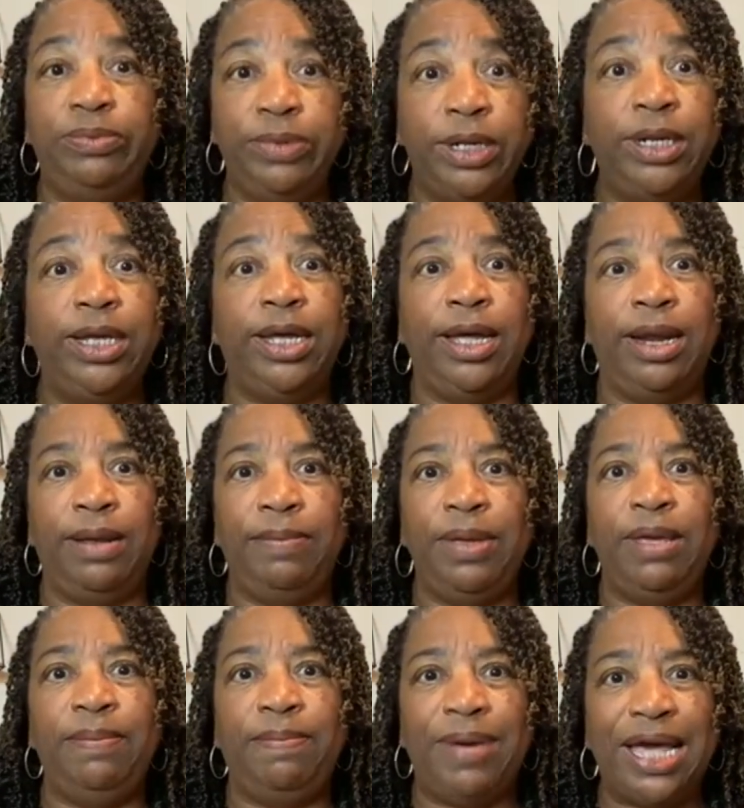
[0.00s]
really going to
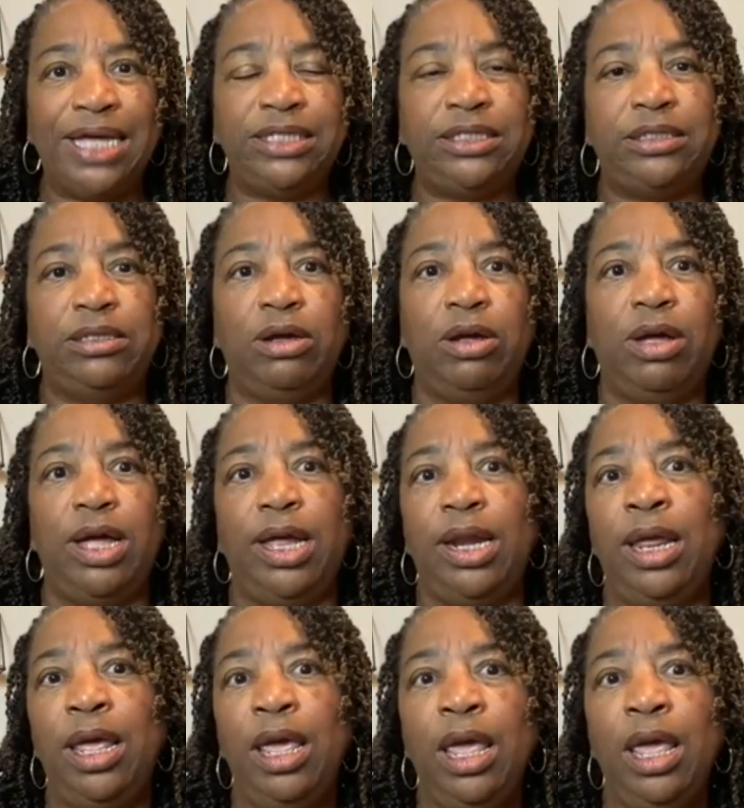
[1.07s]
be based on,